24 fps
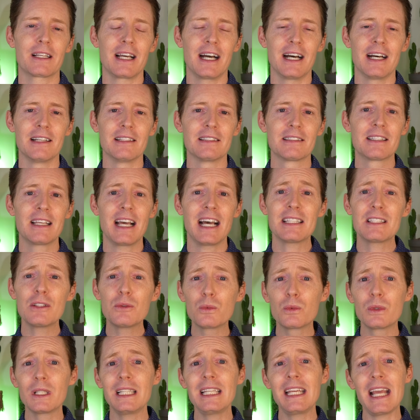cards, as
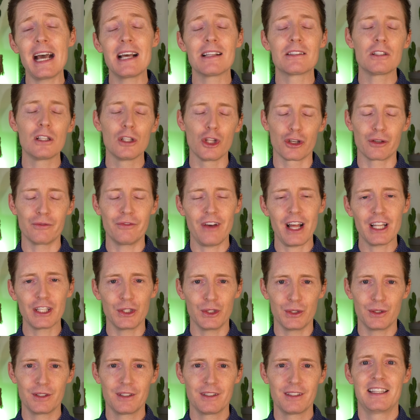it really adds a lot of
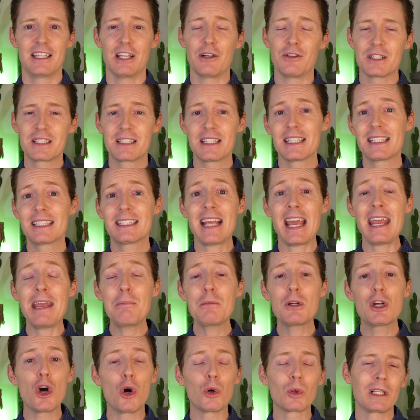value. There is the
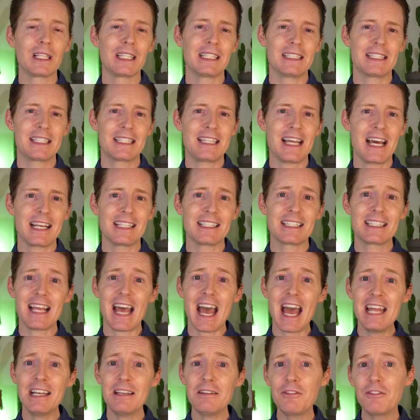same Gold Elite status
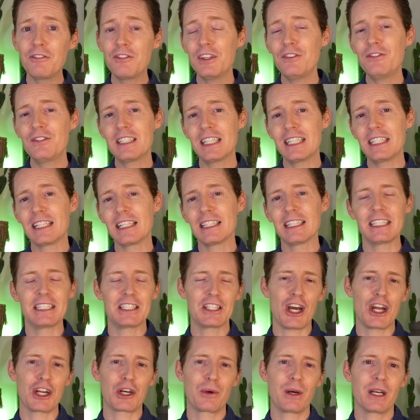and 15 Elite
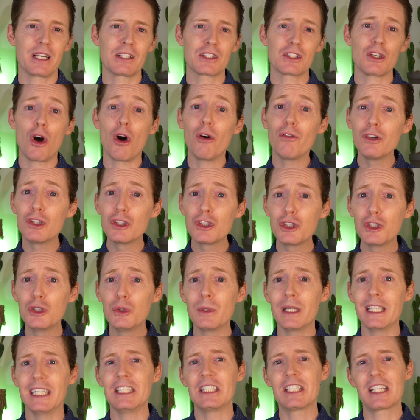Night credits offered to
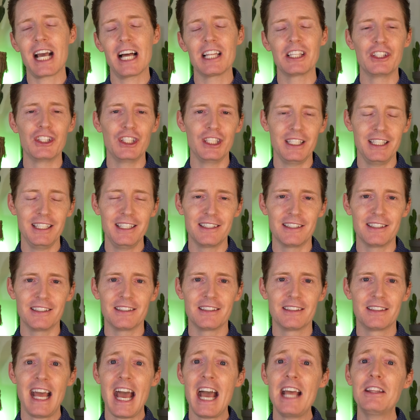you each calendar year,
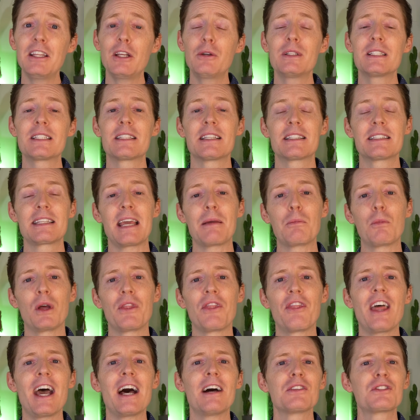and there is the same
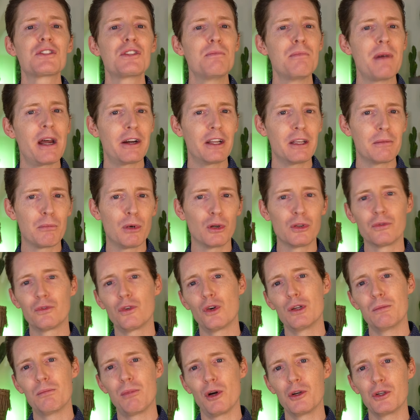1,000 Marriott
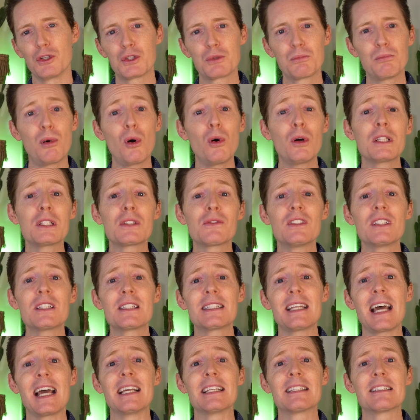Bonvoy bonus points for
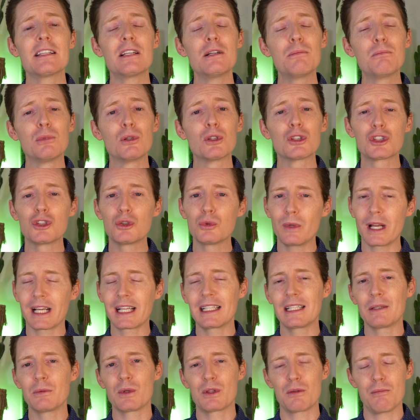stays that are booked
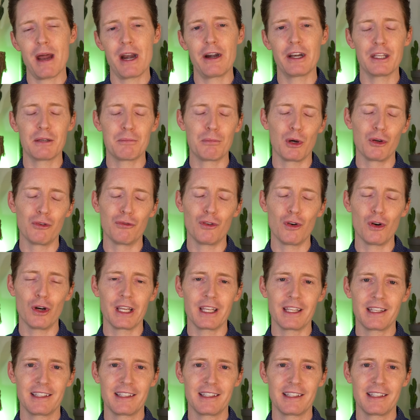directly with Marriott Bonvoy.